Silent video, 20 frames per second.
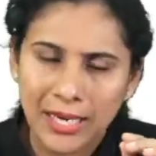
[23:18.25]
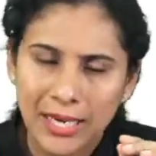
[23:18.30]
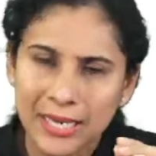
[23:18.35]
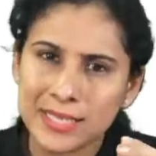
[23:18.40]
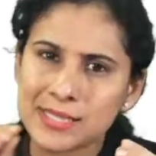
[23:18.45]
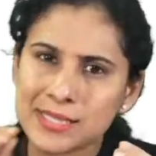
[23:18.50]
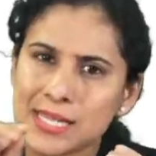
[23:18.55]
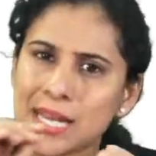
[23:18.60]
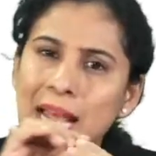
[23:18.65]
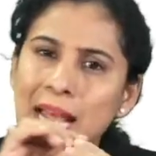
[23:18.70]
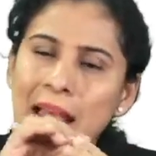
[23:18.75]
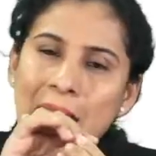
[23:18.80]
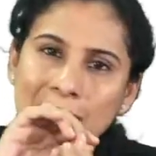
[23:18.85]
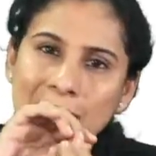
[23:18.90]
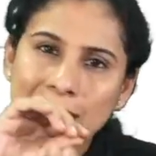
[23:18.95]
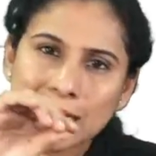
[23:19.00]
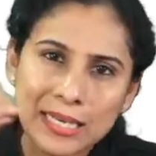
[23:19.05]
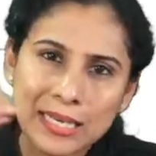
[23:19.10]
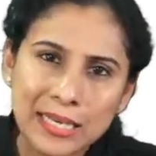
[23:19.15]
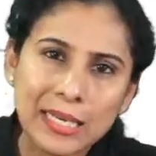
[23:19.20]
It is an
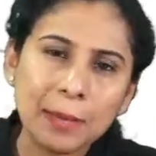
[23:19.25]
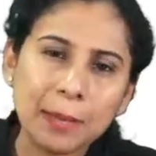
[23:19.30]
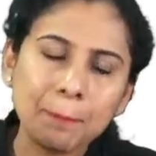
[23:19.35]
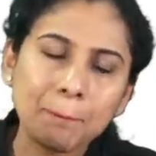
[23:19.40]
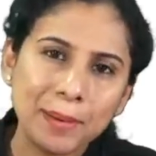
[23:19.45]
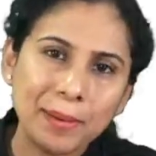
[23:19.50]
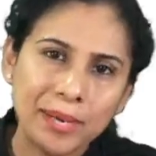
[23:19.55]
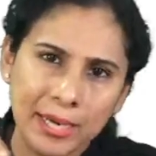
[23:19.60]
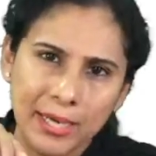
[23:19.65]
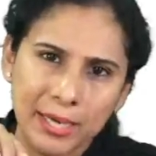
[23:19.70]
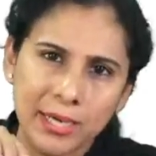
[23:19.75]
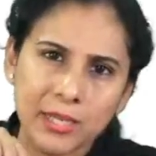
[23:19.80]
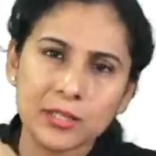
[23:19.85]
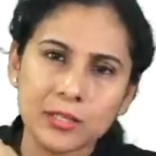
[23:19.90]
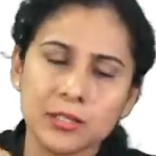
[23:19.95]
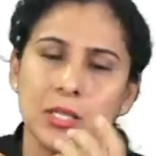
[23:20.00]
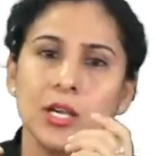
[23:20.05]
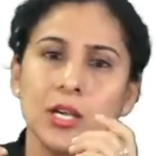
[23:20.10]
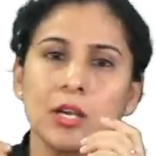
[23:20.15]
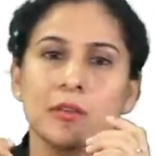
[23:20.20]
acrylic plate
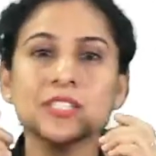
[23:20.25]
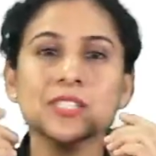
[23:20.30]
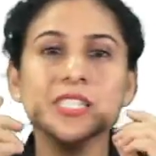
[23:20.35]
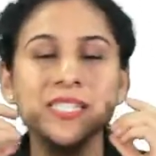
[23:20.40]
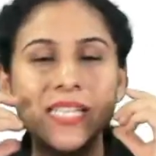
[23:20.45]
which